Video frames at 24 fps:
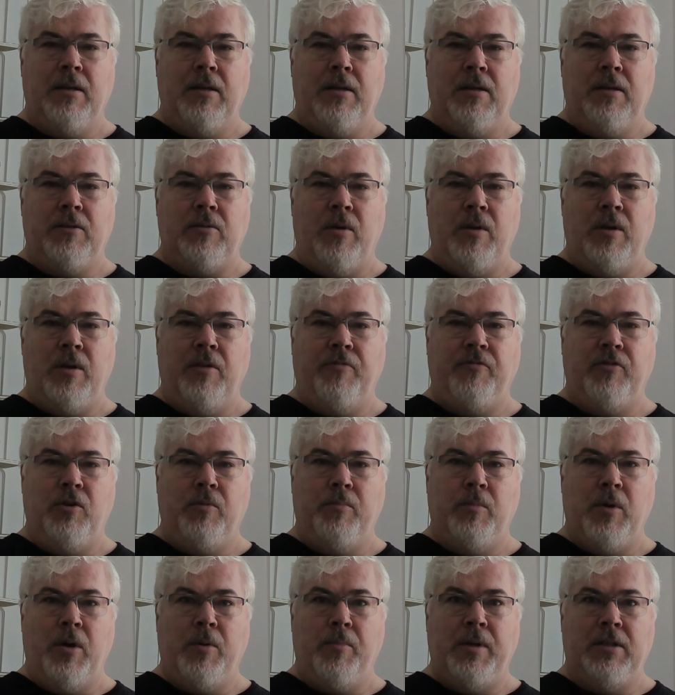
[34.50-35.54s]
So, in a few
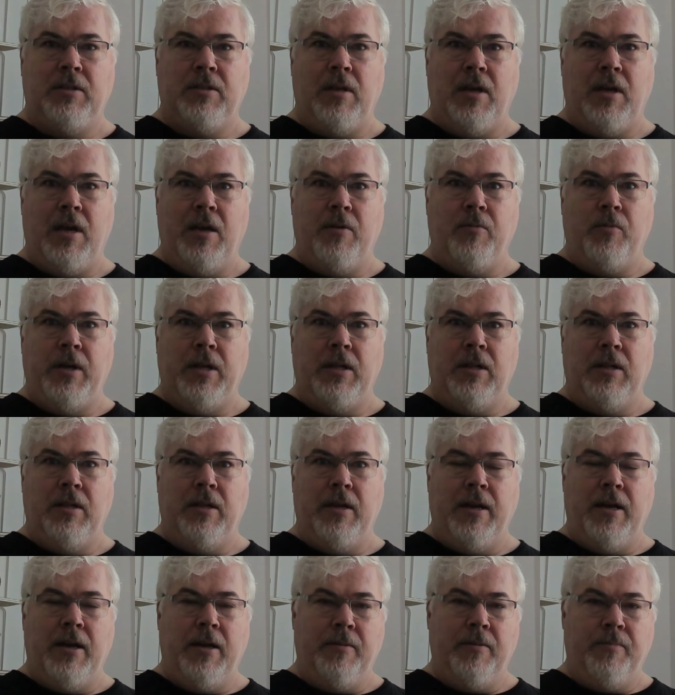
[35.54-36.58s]
moments, I will
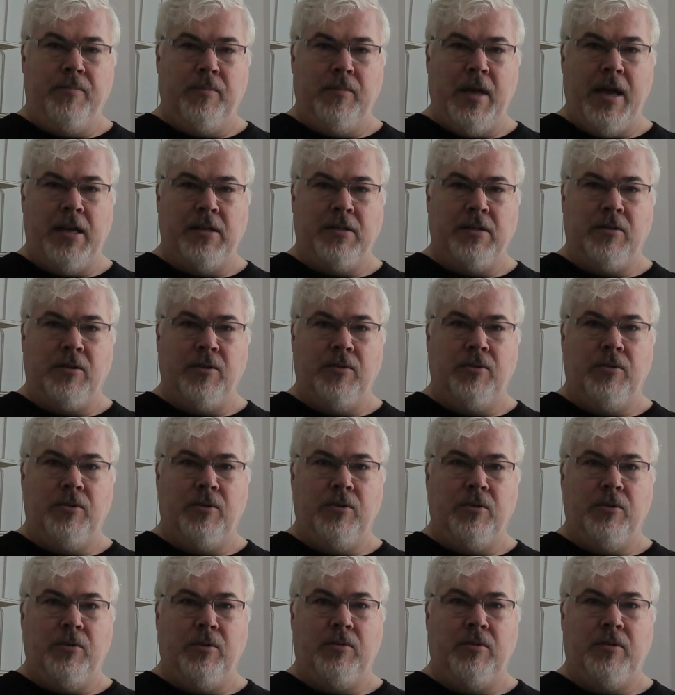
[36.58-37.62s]
uh, ask you
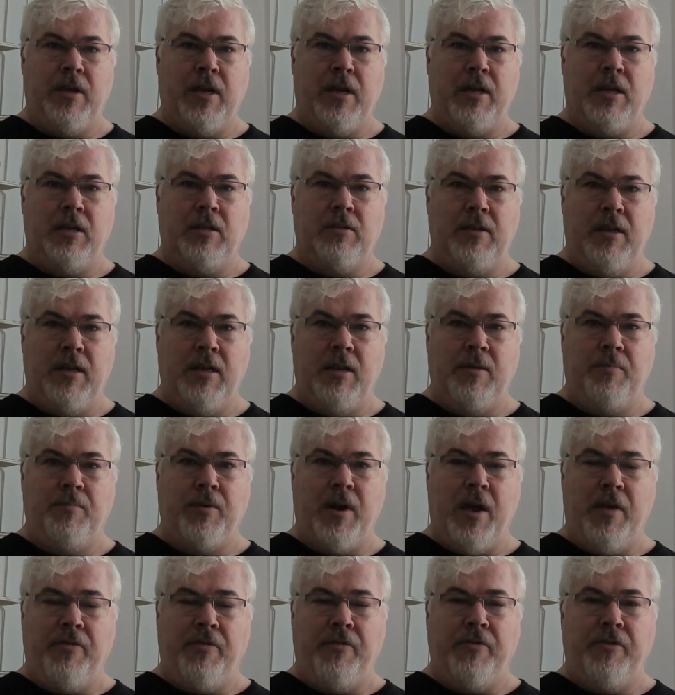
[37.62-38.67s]
to take a deep
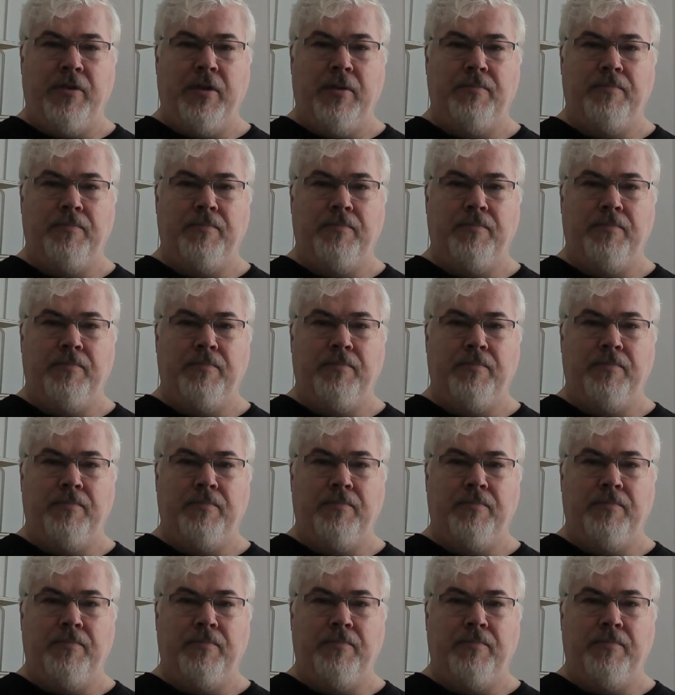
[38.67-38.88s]
breath.